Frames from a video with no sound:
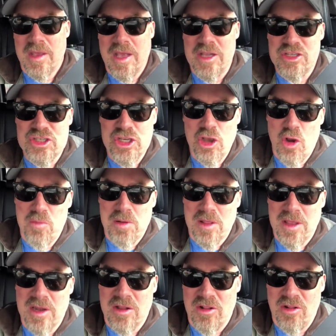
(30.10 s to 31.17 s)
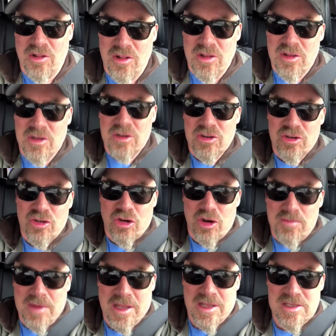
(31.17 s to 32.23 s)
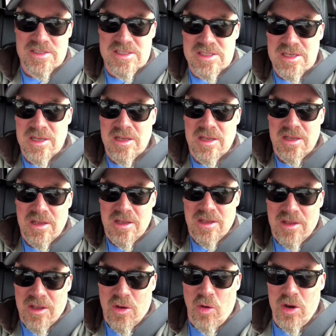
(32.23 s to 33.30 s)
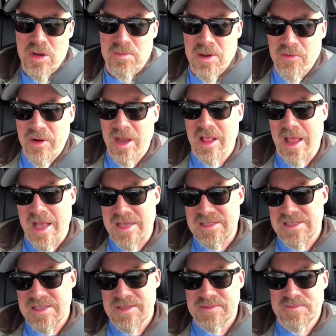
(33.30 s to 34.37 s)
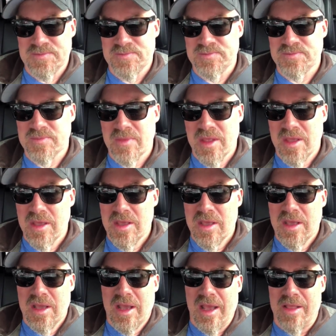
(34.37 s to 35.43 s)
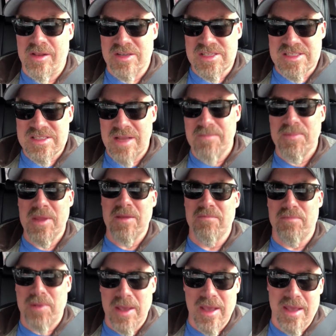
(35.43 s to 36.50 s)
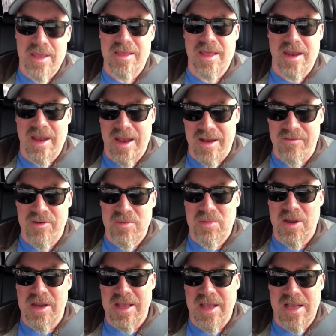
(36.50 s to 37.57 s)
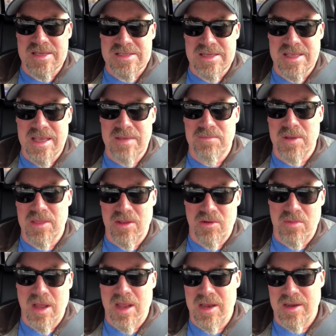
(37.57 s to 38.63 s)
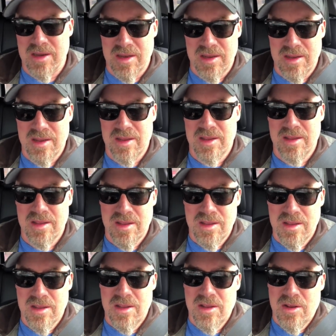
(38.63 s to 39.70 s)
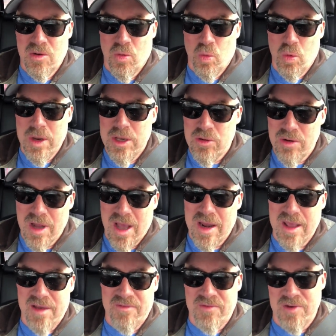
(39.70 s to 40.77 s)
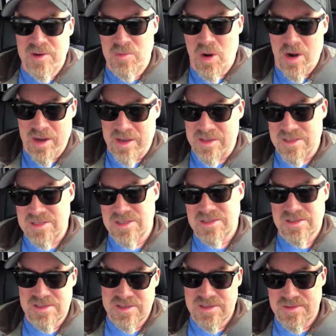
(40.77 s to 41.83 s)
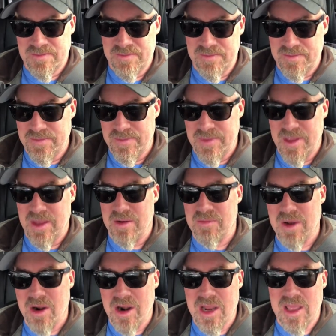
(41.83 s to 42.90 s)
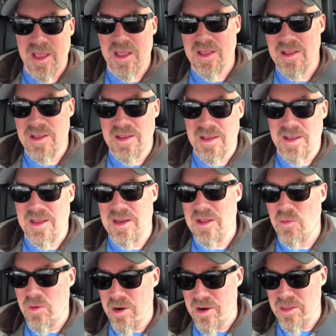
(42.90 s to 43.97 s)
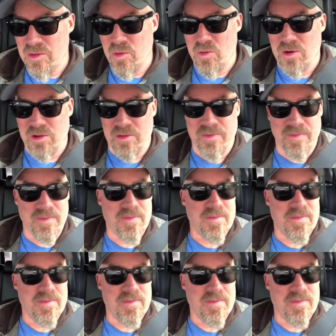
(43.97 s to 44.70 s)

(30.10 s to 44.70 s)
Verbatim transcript: and geopolitical turbulence going to be realized. And there's something big that everybody has to keep in their mind. We do not have free markets in America, anywhere in the world,